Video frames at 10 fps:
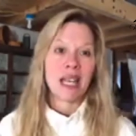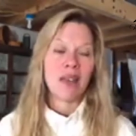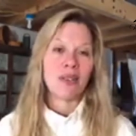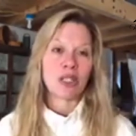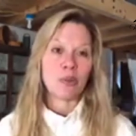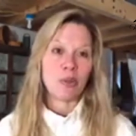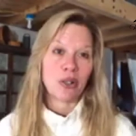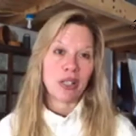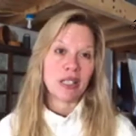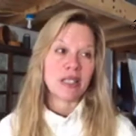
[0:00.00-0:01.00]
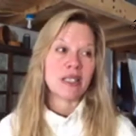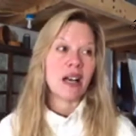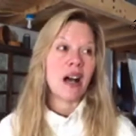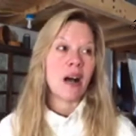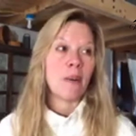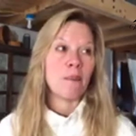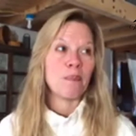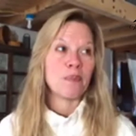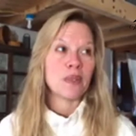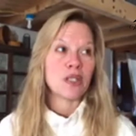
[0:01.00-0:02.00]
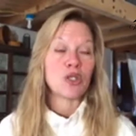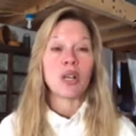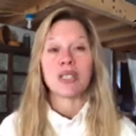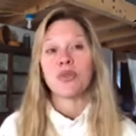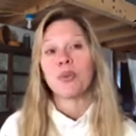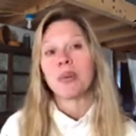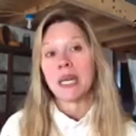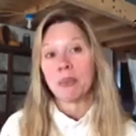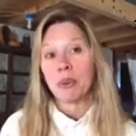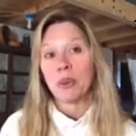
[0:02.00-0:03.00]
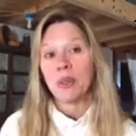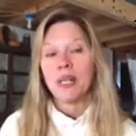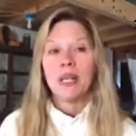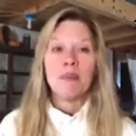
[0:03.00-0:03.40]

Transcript: I have experienced um, stressful people,